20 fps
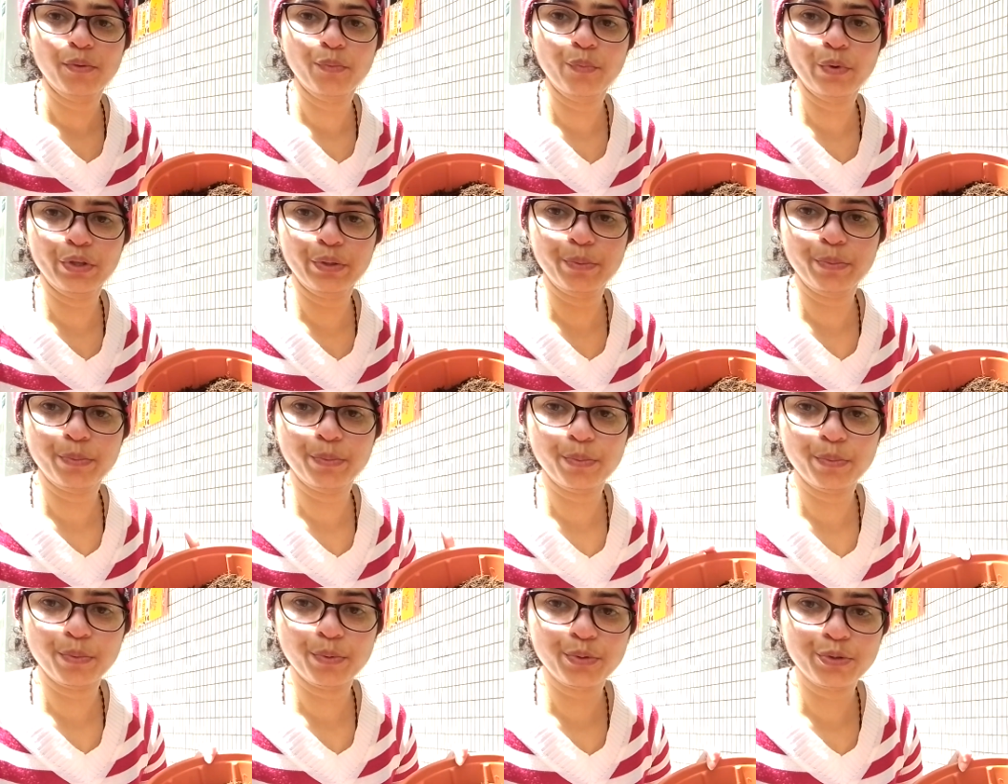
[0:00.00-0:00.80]
with
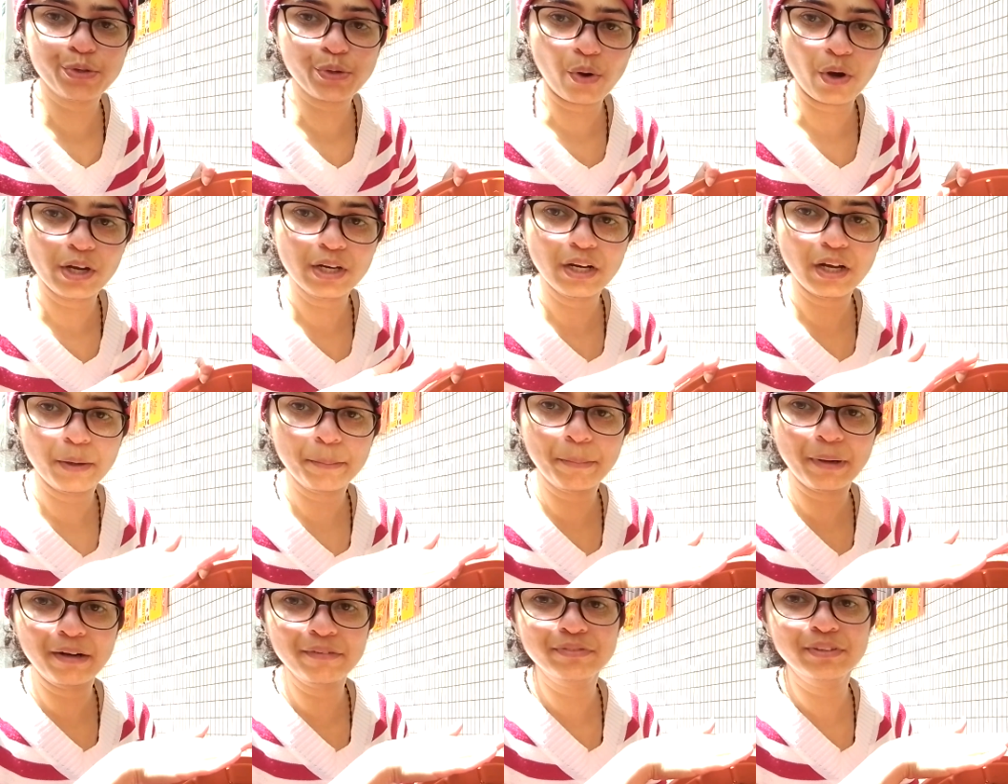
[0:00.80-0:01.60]
soil
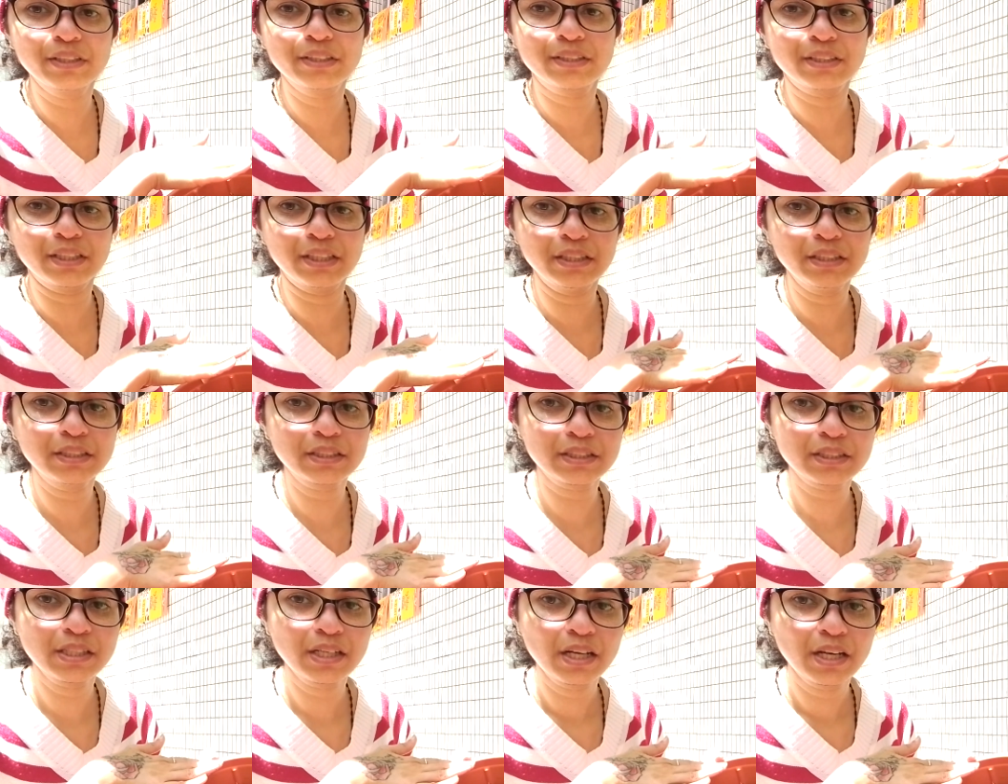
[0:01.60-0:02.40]
above the
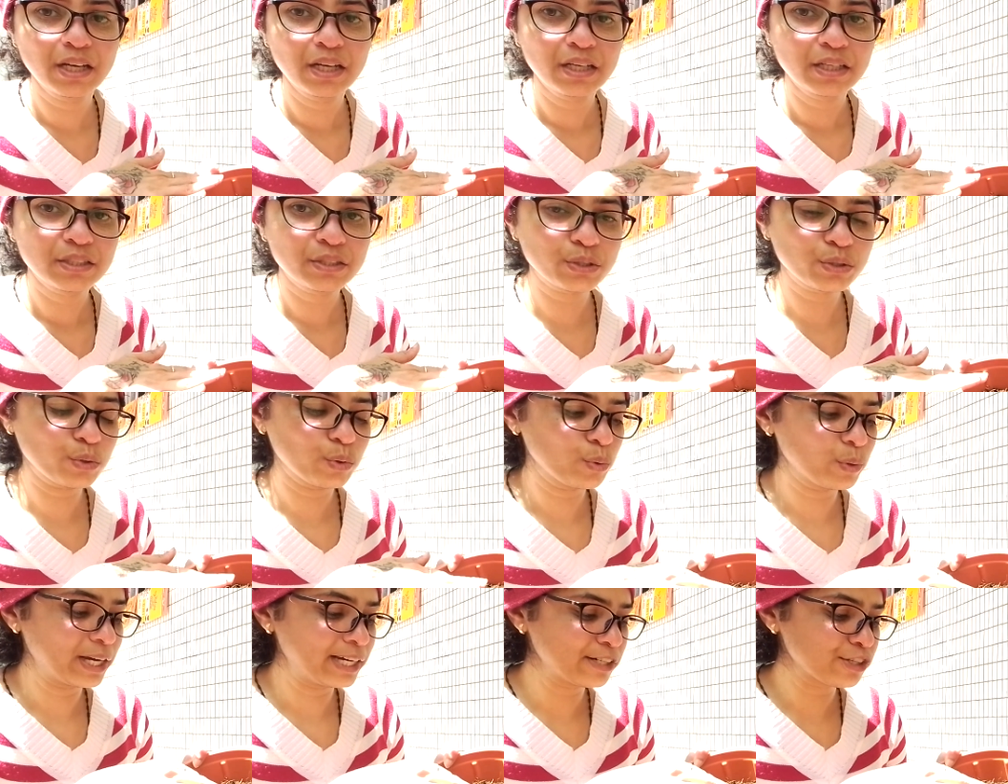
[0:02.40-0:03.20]
seeds.
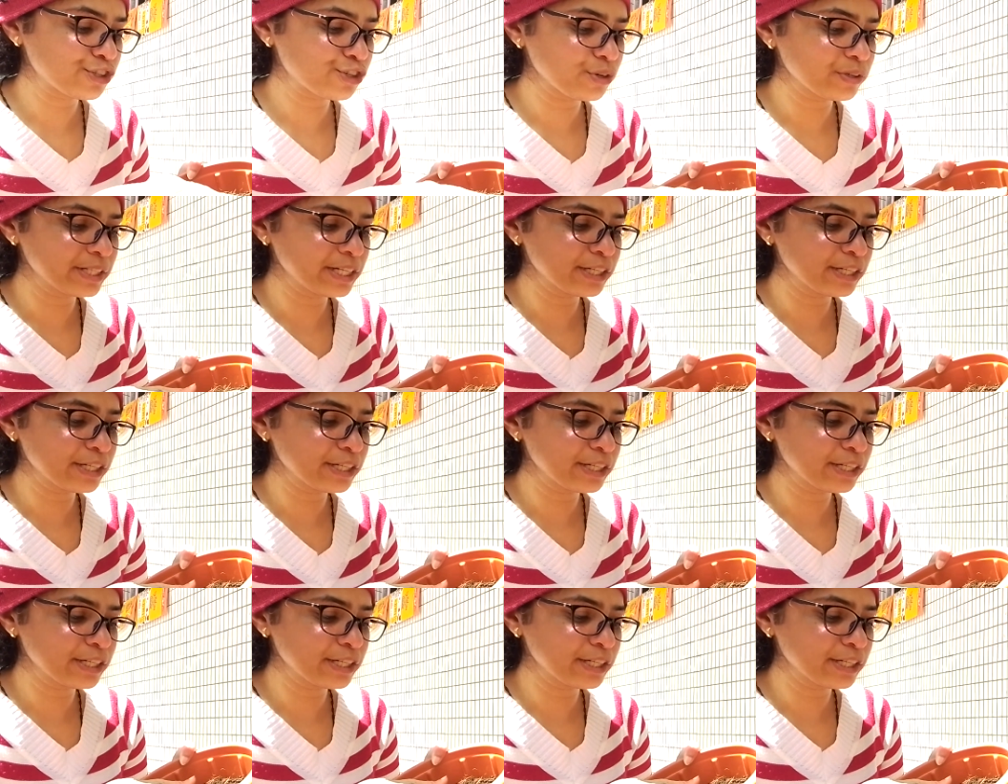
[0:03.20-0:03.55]
So ensure